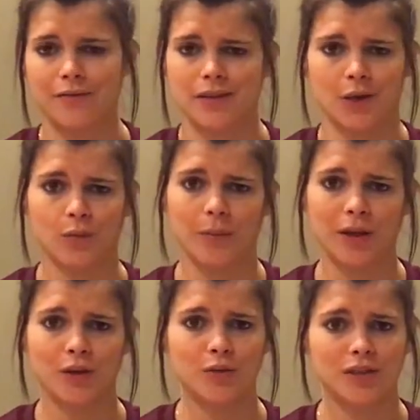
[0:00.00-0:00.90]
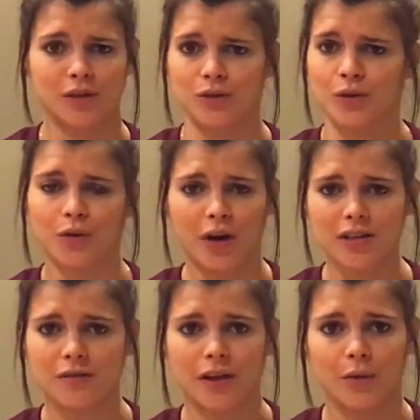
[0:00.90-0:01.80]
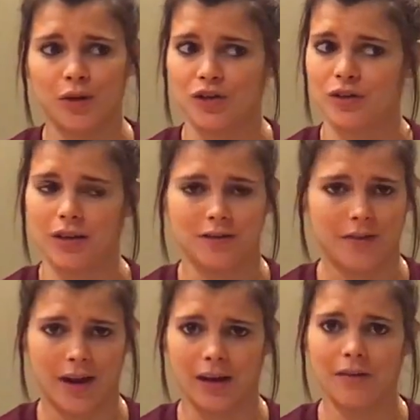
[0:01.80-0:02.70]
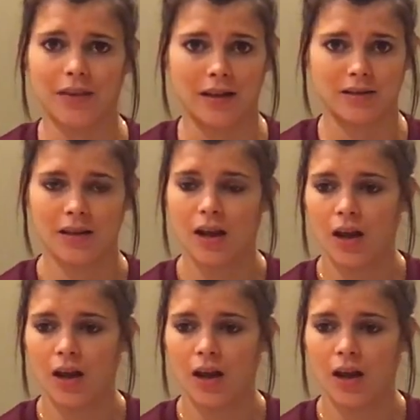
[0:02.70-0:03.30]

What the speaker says: I've seen women who still do CrossFit, which is fine if that's